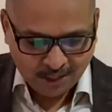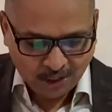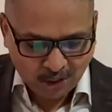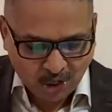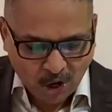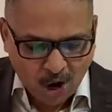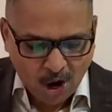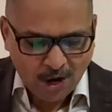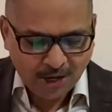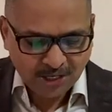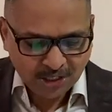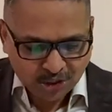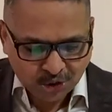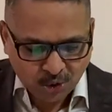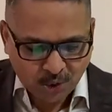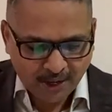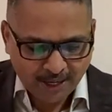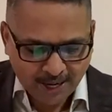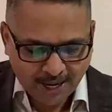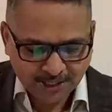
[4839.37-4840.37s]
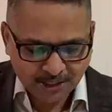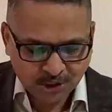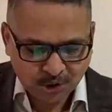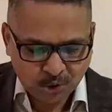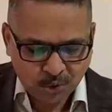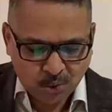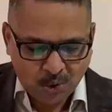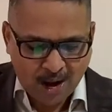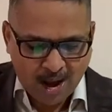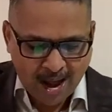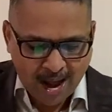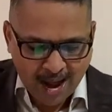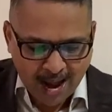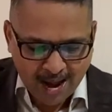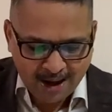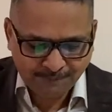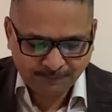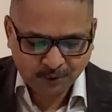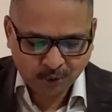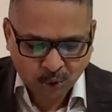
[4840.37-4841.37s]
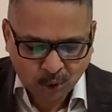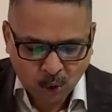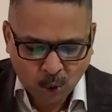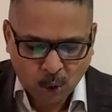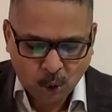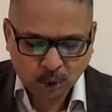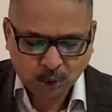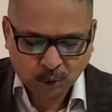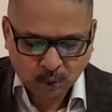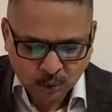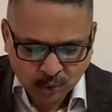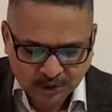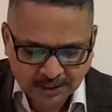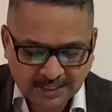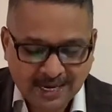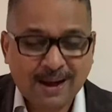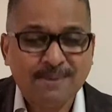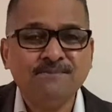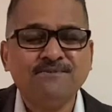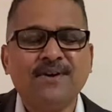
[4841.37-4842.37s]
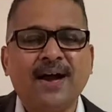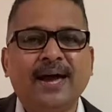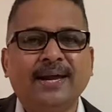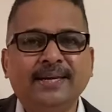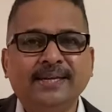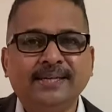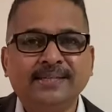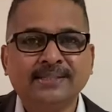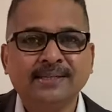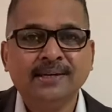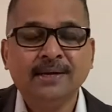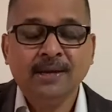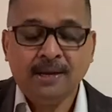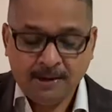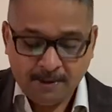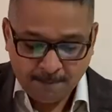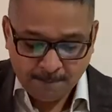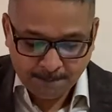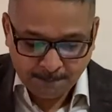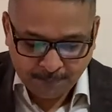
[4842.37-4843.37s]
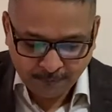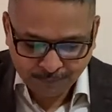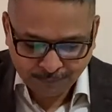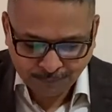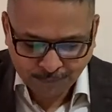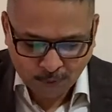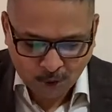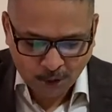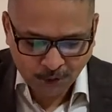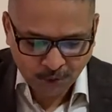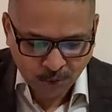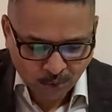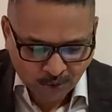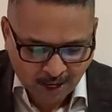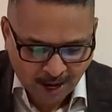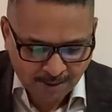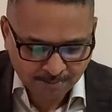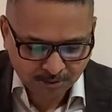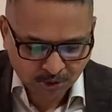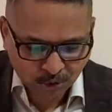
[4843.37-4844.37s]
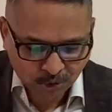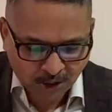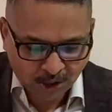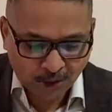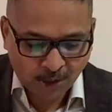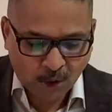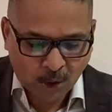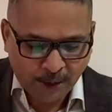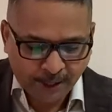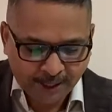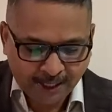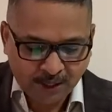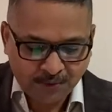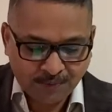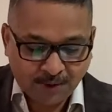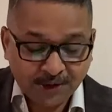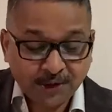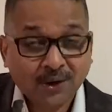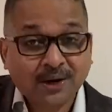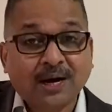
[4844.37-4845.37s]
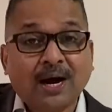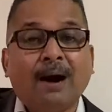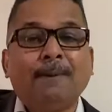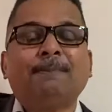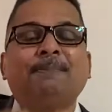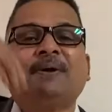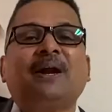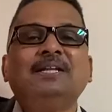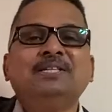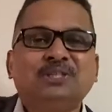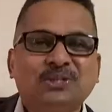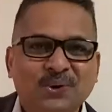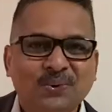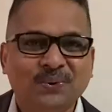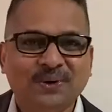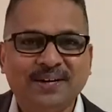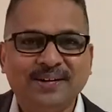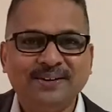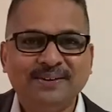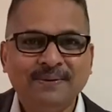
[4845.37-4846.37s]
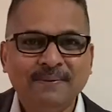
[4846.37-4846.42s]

God is showing us you have to go through some valleys before you come to the anointing where your cup runs over.